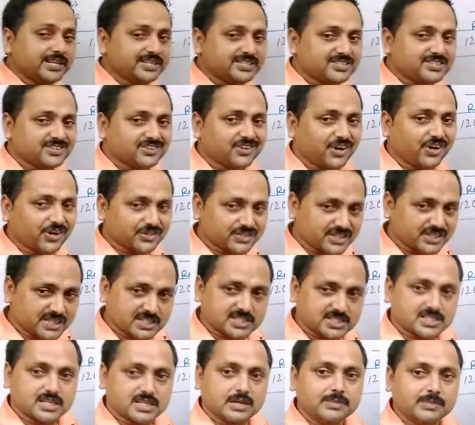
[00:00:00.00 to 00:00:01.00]
in
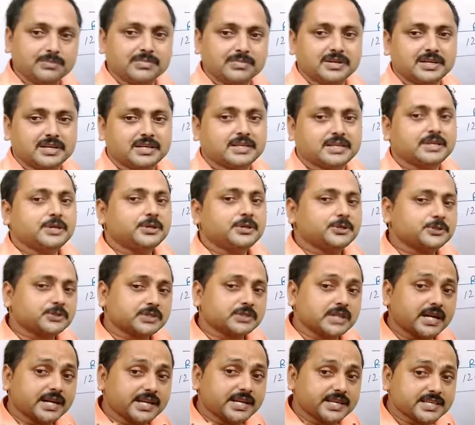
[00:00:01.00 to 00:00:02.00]
oxidation number. So
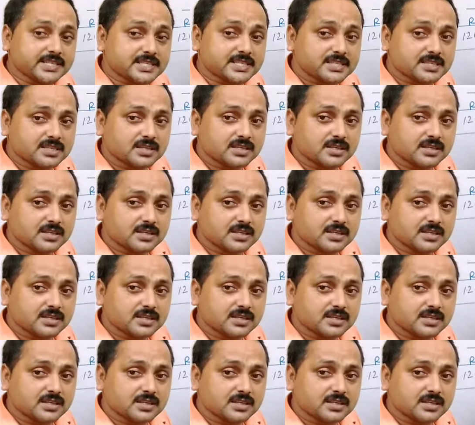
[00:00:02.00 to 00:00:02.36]
that is